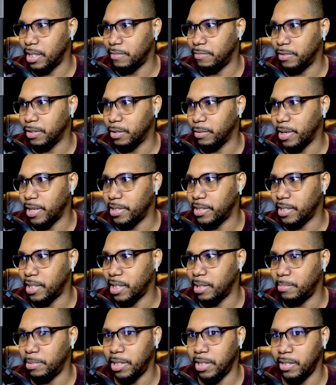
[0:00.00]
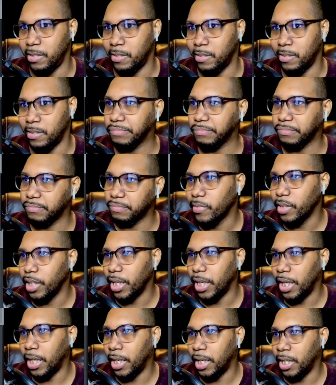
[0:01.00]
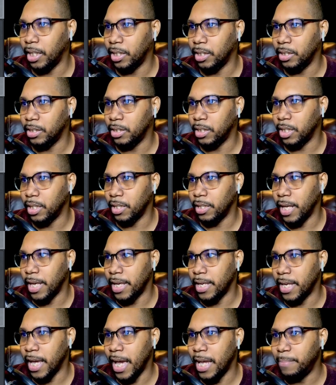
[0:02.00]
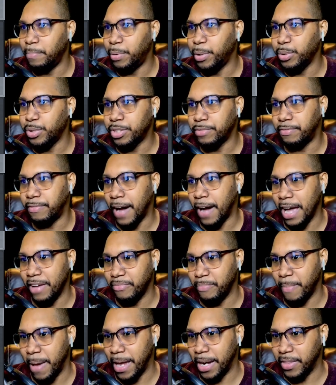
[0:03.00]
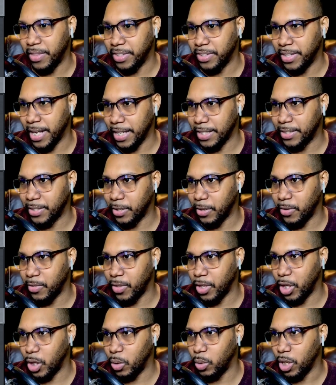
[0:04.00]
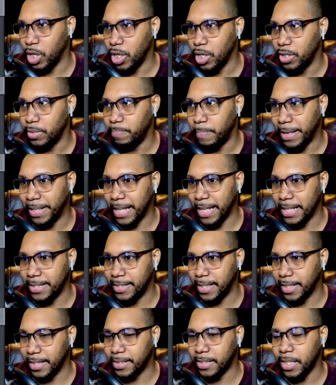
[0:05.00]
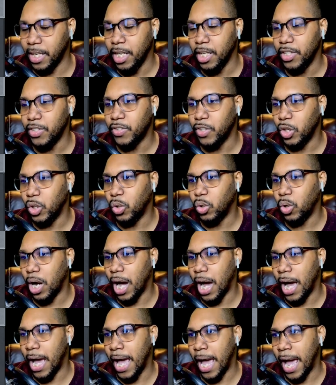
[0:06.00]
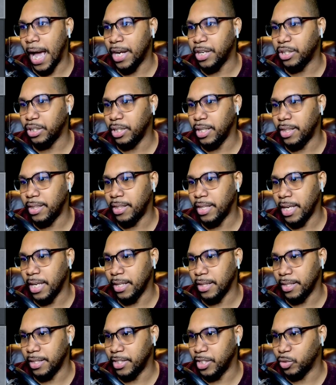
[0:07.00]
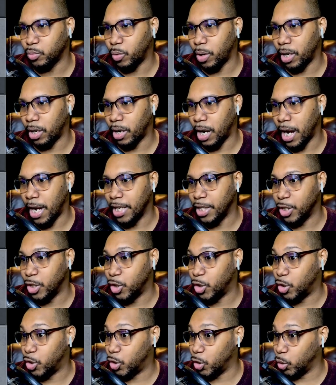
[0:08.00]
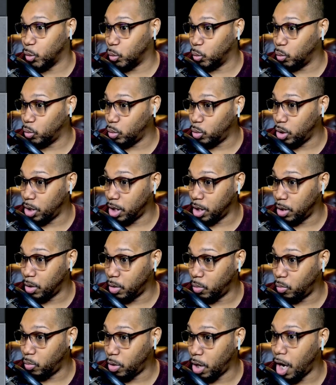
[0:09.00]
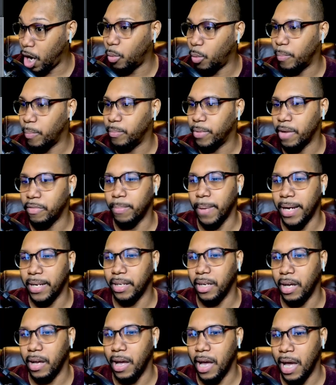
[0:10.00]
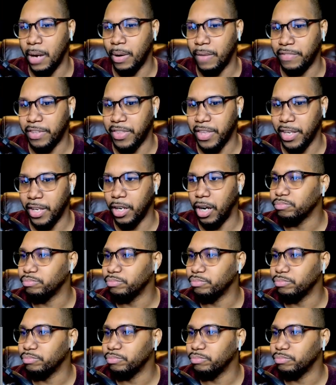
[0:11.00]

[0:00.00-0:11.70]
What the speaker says: great time here. And they can produce 5 mana this next turn though. Make that 6. So I actually think this is where I do. Oh, never mind. I don't have to think at all.